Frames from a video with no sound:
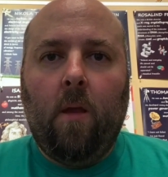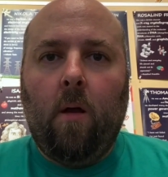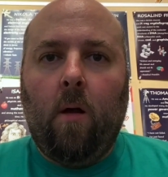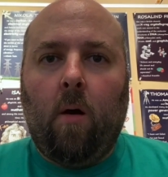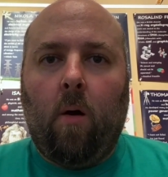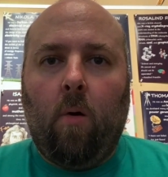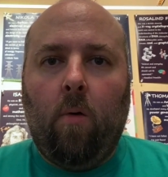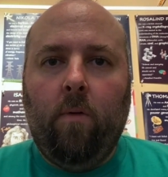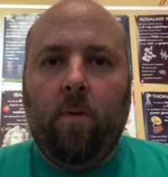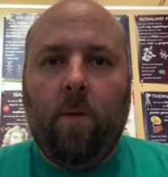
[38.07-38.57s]

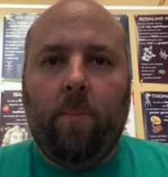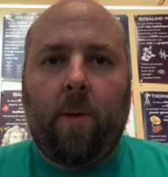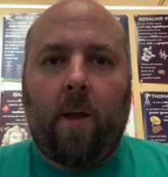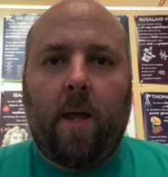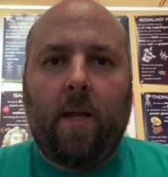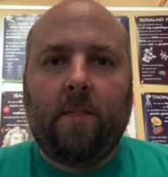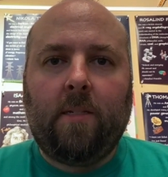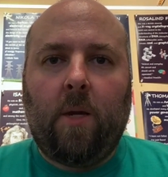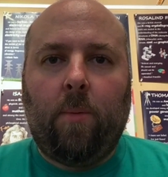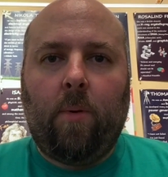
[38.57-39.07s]
Over the
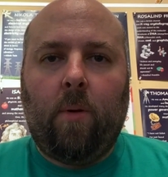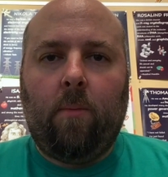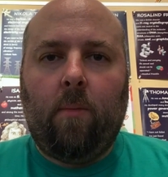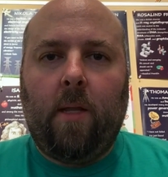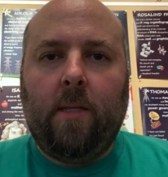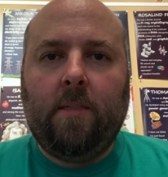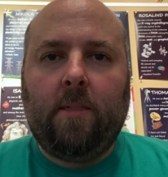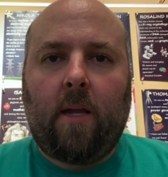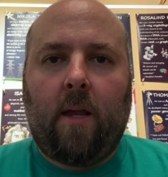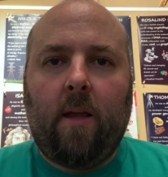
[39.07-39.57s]
past couple of
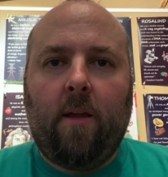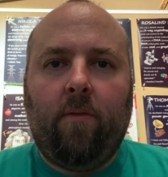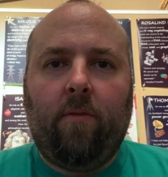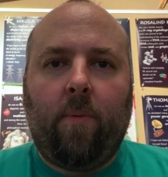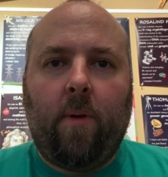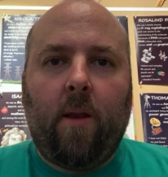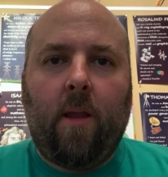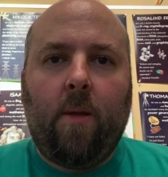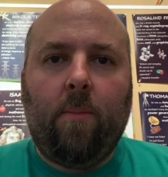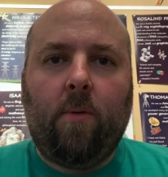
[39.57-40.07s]
months, I have
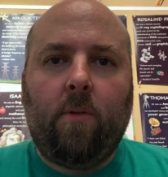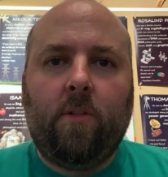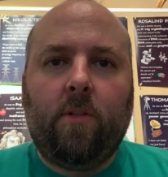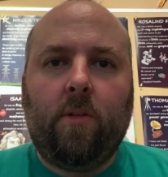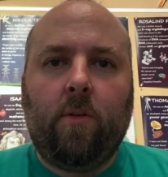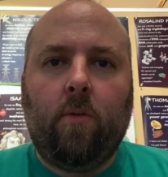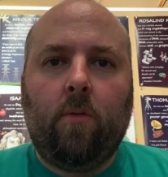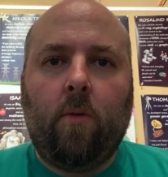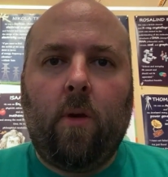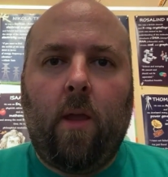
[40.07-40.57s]
been able
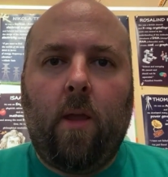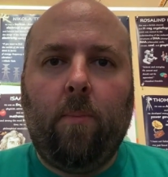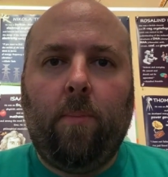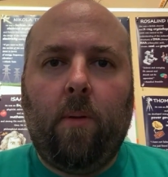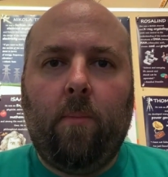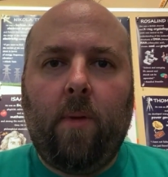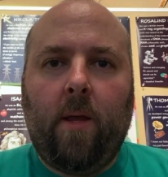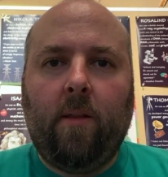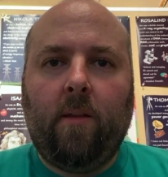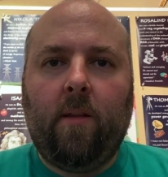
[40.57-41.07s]
to
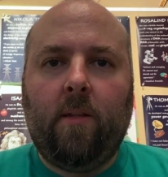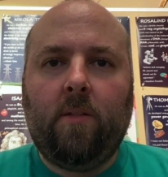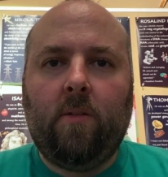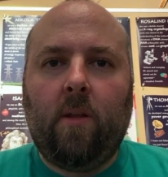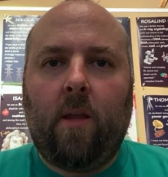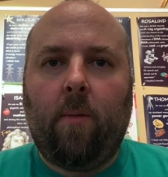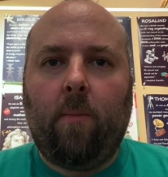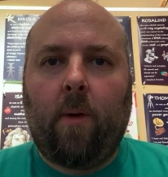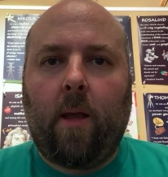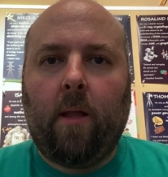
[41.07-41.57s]
implement this
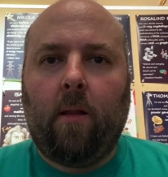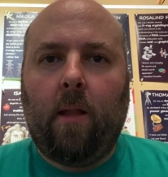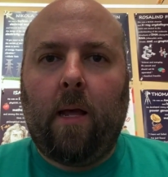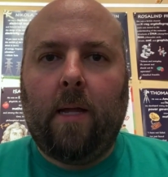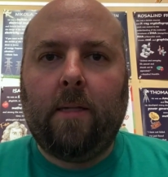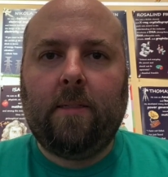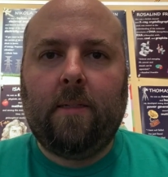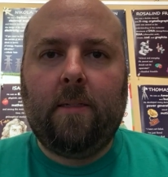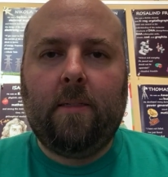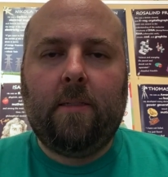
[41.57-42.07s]
in my
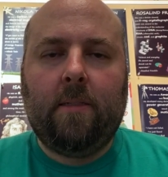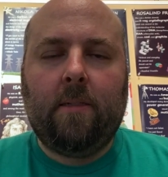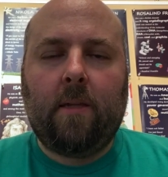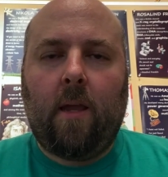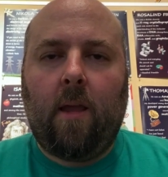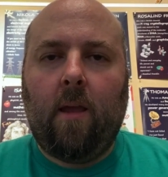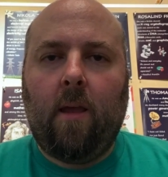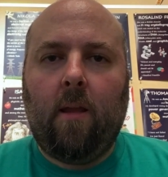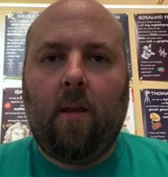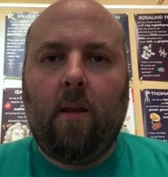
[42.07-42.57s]
classes,
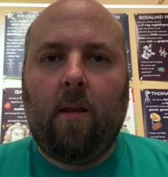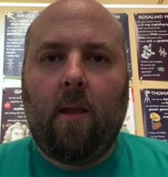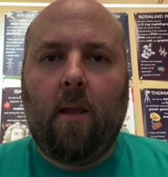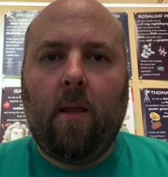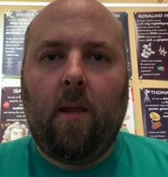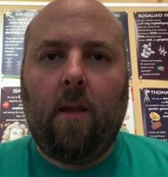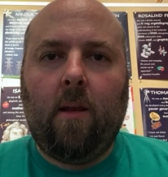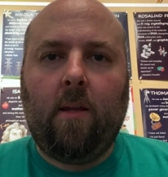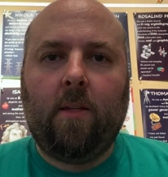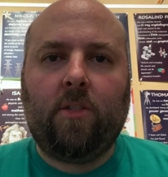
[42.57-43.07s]
and
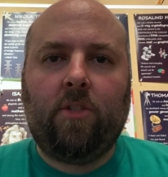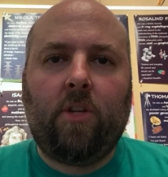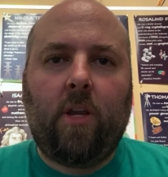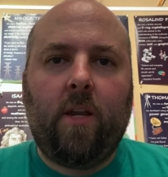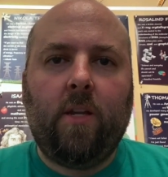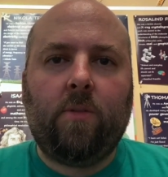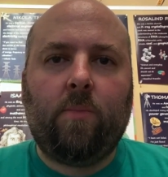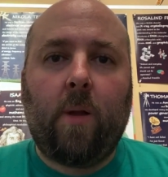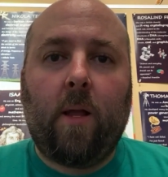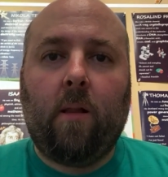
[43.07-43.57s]
it has
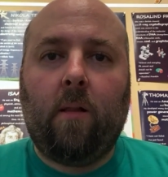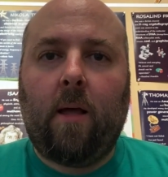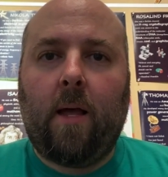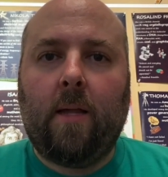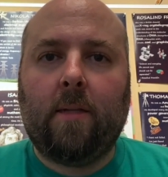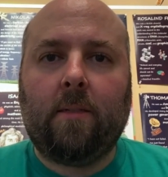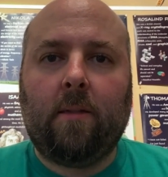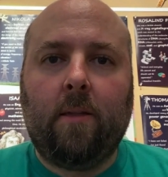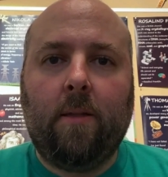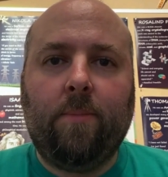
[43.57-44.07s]
changed my
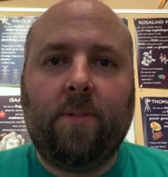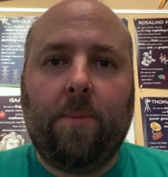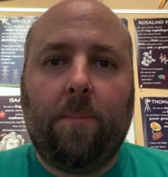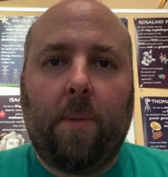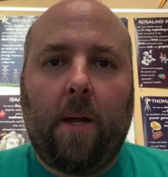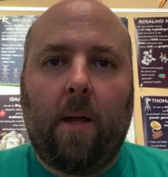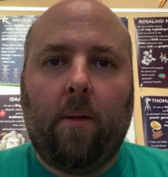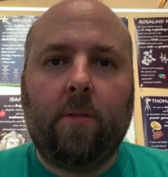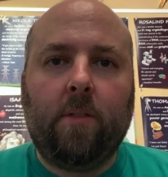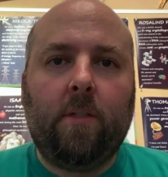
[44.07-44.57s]
class leaps and
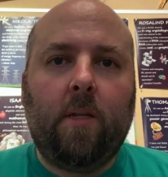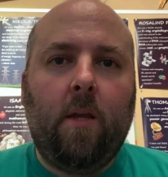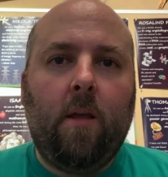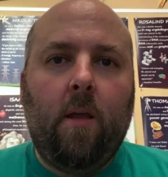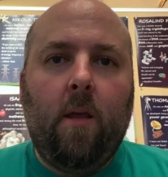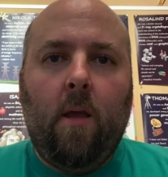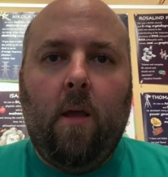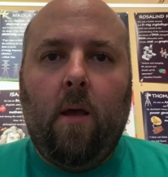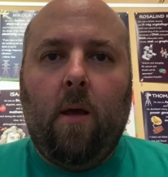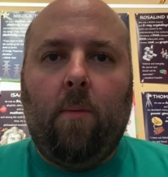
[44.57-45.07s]
bounds.
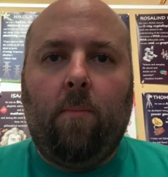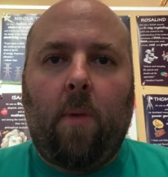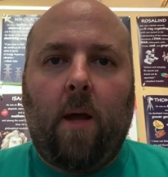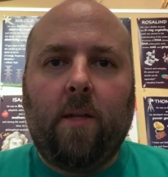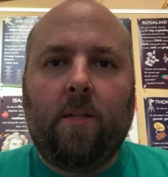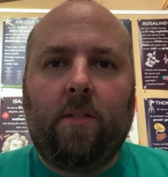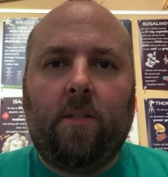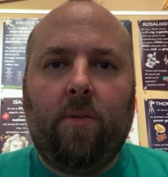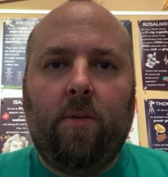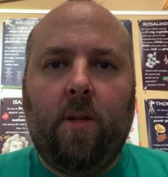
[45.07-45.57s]
My
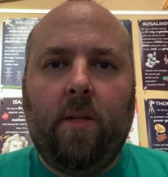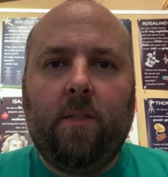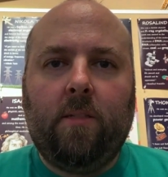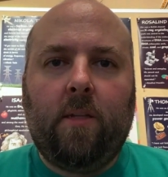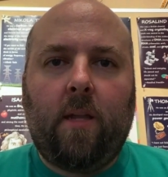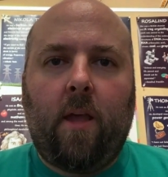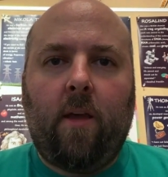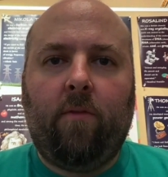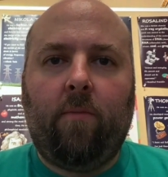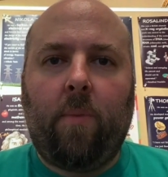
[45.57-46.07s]
students
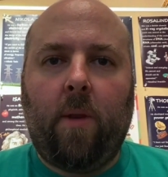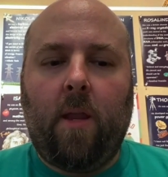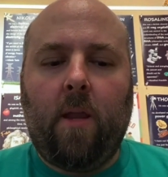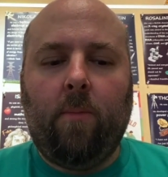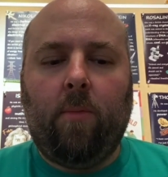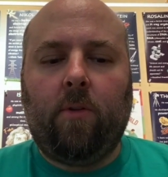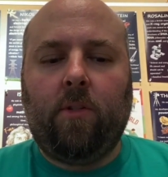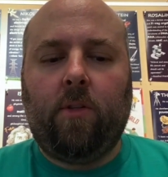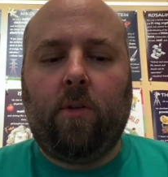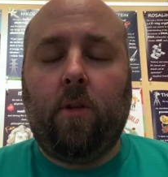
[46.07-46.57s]
have been
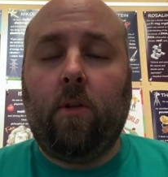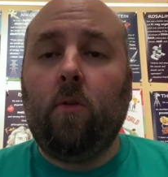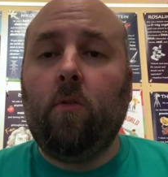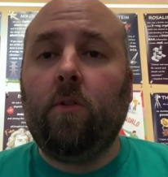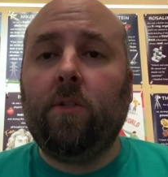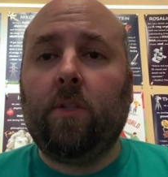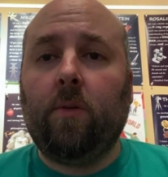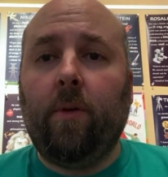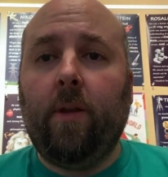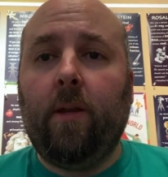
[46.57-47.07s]
able to
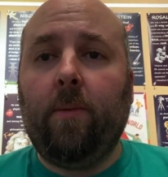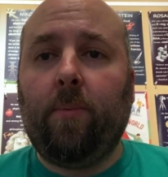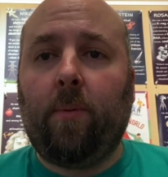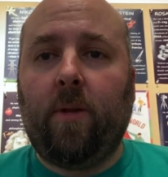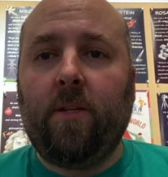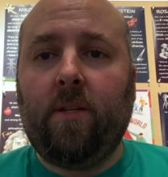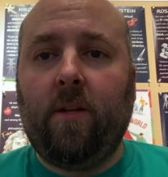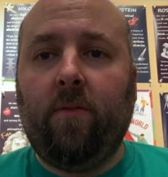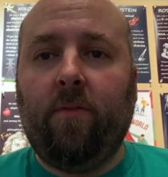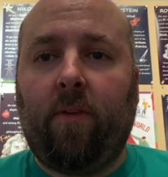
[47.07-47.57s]
use 3D
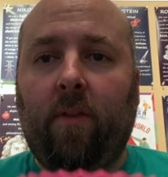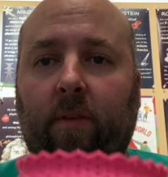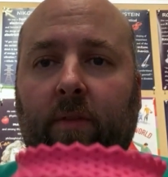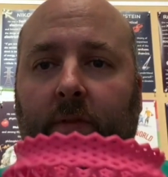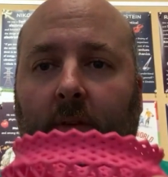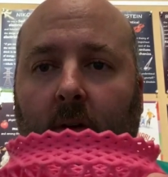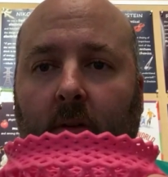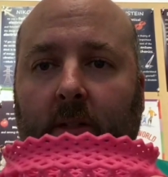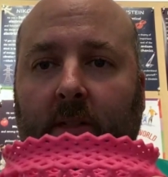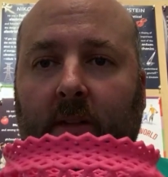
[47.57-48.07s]
printing for the
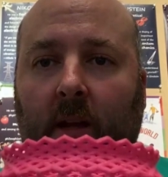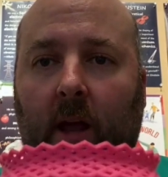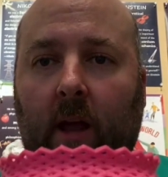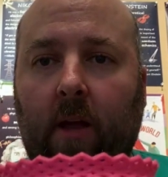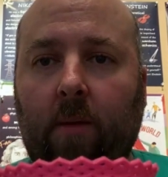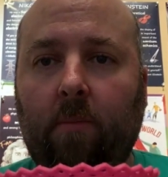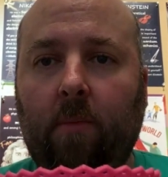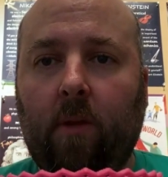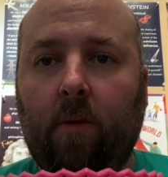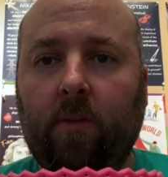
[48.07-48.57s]
first
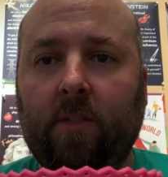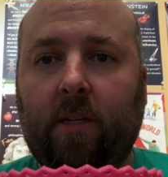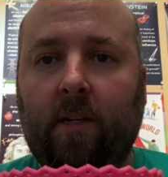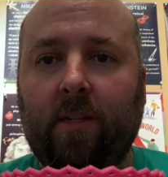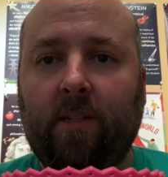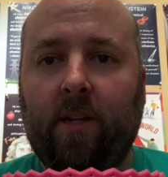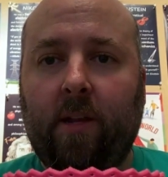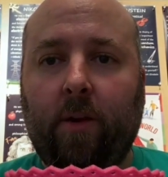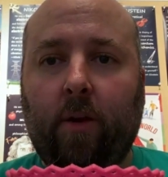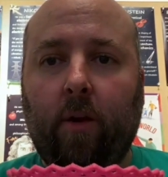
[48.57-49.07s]
time using
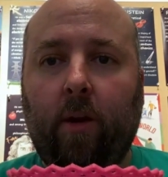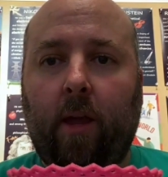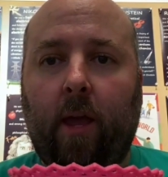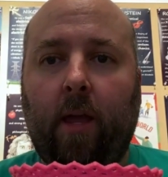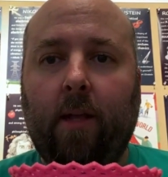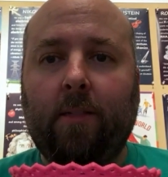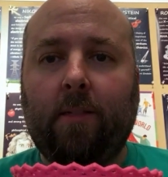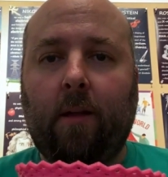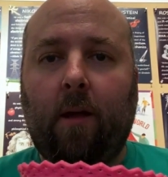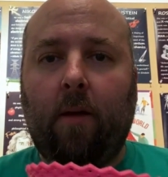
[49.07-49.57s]

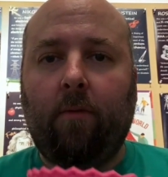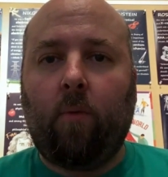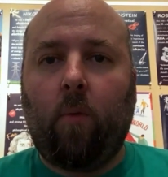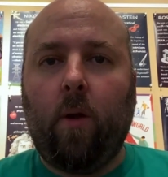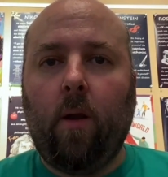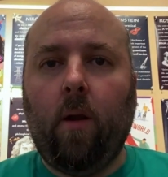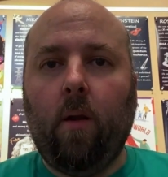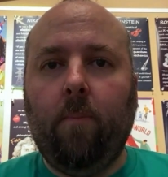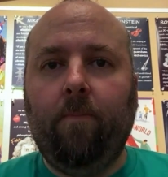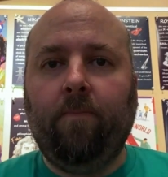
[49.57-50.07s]
Tinkercad
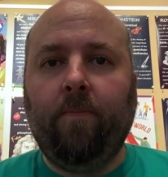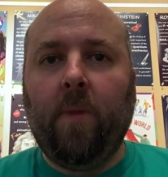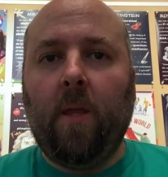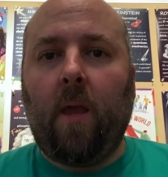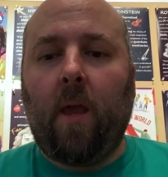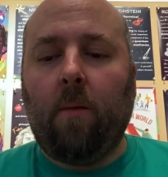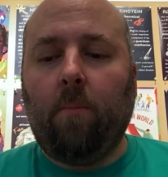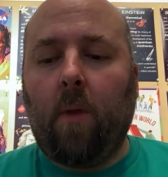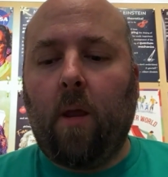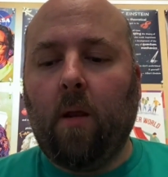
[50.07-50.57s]
software
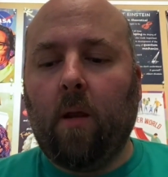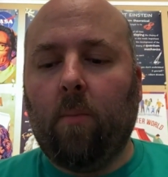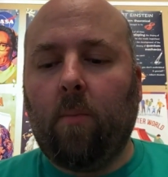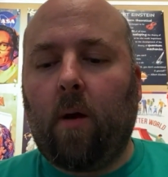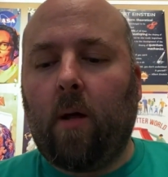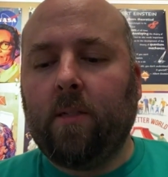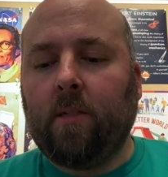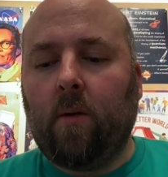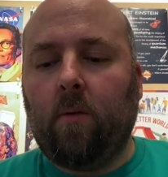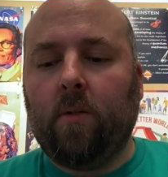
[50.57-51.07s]
and
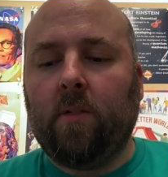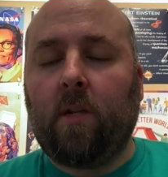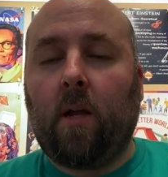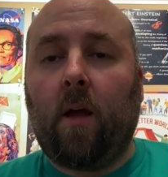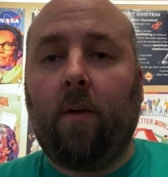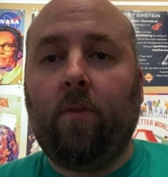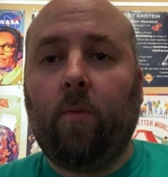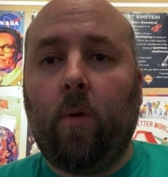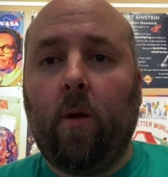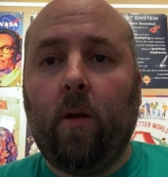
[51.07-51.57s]
MakerBot's own
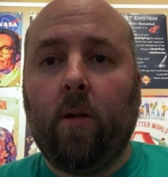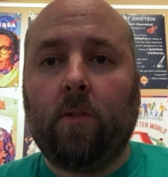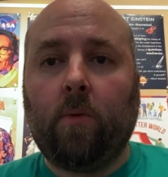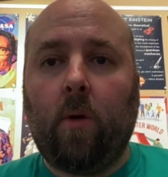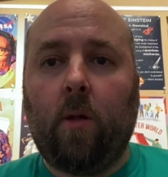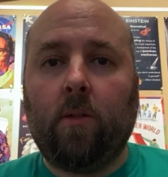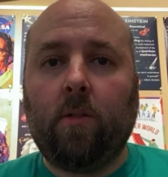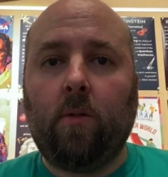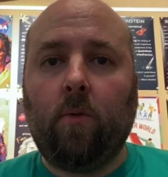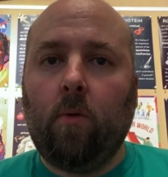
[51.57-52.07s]
software, as
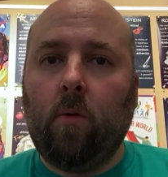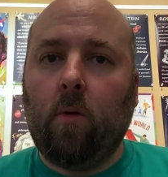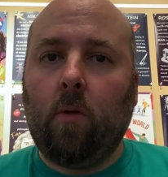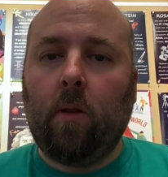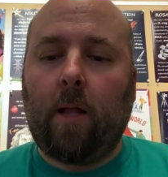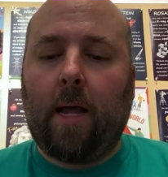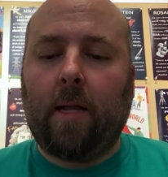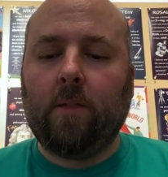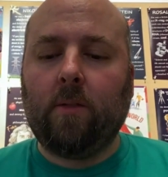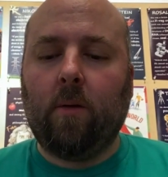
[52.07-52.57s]
well as Google
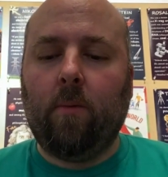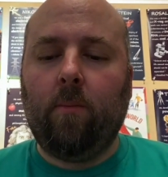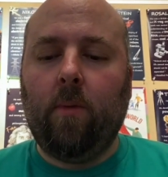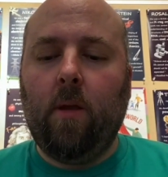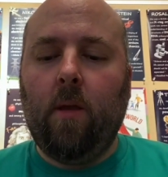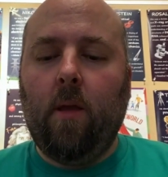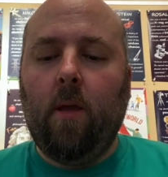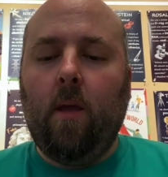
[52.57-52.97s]
Classroom,